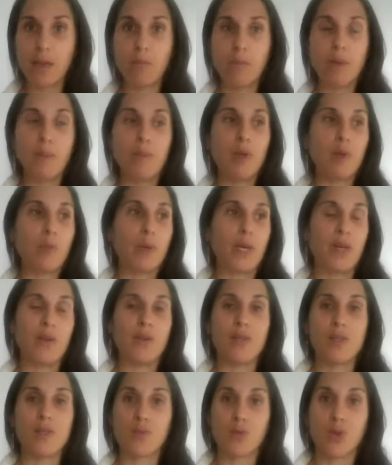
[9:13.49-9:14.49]
and maybe your
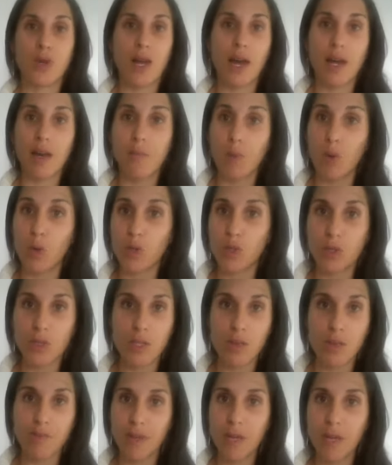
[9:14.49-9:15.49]
parents were not
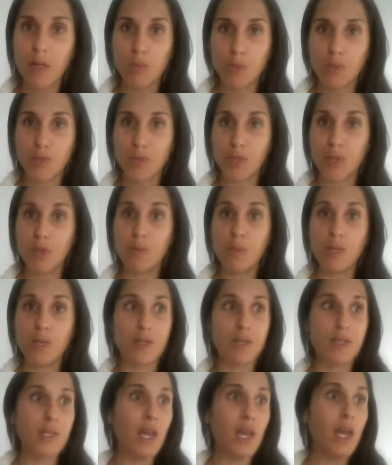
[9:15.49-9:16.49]
emotionally available to you
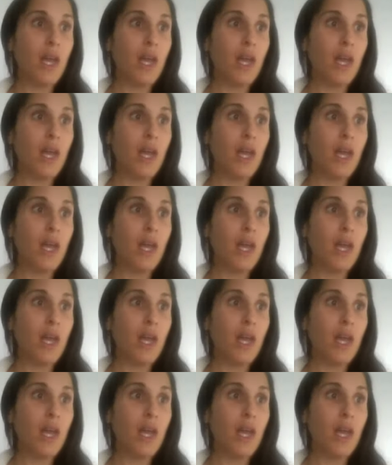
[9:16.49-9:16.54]
because